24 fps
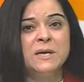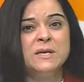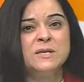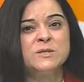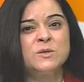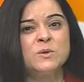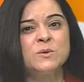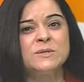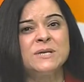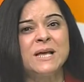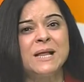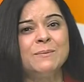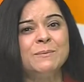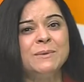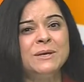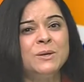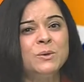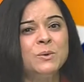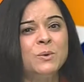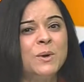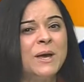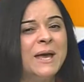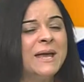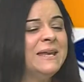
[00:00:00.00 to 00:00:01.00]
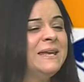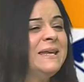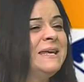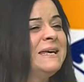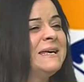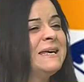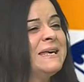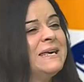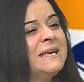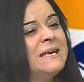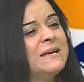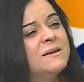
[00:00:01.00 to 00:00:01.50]
So tell me, you know,
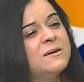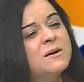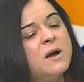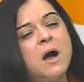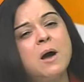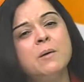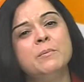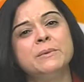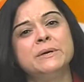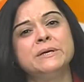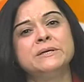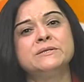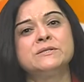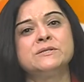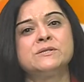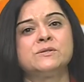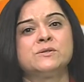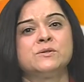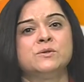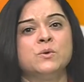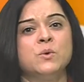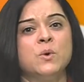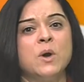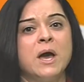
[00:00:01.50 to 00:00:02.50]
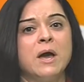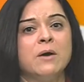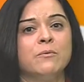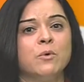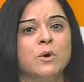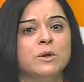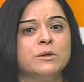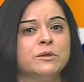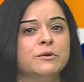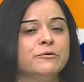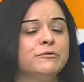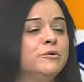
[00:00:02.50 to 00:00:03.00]
any key comments you have
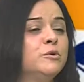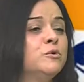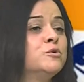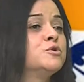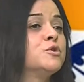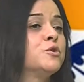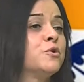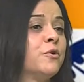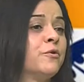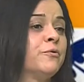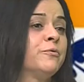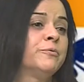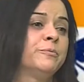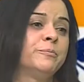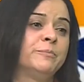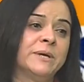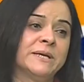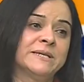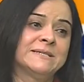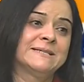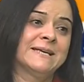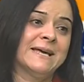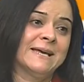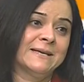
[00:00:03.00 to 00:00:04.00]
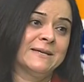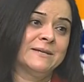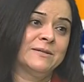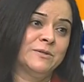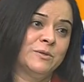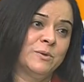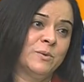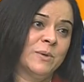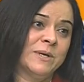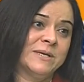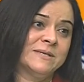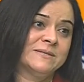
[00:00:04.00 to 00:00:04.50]
on the future of big tech
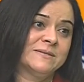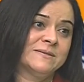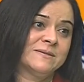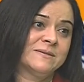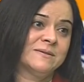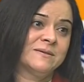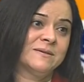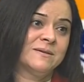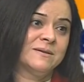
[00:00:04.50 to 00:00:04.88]
in US?